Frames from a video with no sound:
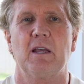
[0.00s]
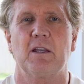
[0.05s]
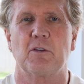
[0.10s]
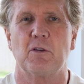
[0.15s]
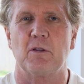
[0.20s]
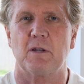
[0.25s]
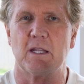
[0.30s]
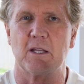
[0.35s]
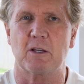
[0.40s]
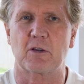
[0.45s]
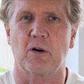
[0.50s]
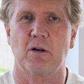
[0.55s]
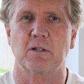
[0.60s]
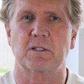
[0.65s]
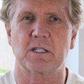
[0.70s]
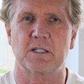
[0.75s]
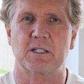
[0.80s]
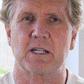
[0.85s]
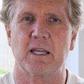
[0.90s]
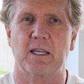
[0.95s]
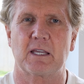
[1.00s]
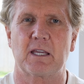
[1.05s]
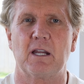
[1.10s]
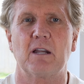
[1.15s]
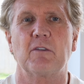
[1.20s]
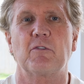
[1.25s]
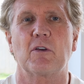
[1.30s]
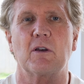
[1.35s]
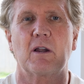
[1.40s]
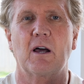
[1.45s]
You need God to take care
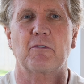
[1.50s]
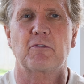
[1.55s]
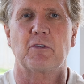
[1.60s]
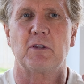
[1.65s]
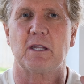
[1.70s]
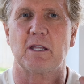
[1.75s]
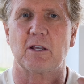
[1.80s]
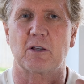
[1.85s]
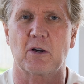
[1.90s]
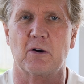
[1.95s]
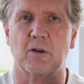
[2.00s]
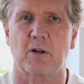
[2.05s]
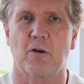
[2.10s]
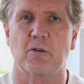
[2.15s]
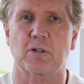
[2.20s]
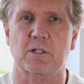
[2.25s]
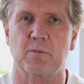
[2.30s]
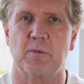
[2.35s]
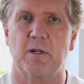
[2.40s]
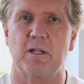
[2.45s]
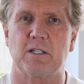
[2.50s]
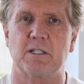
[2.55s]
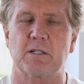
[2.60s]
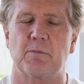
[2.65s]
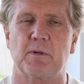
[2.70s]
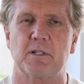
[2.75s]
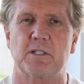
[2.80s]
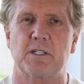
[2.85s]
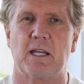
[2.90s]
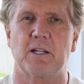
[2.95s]
of your life. You need God ultimately to
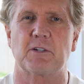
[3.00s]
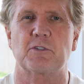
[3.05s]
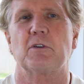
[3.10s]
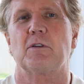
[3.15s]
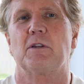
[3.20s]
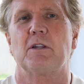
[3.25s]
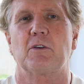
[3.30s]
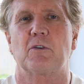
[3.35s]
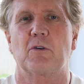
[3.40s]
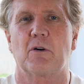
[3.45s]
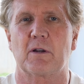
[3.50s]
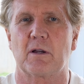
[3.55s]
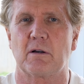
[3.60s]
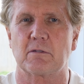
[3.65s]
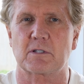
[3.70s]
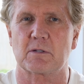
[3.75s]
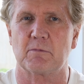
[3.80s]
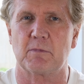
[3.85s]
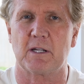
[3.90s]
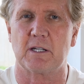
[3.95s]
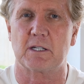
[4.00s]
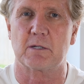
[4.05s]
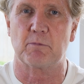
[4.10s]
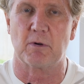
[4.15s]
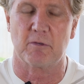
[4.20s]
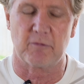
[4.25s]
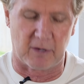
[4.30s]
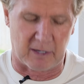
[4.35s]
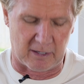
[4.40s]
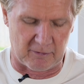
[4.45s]
protect you. You need God ultimately to
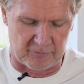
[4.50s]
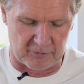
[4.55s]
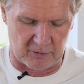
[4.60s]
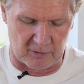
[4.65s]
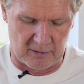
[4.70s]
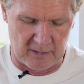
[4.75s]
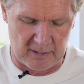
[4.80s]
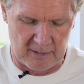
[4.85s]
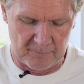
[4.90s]
provide for you.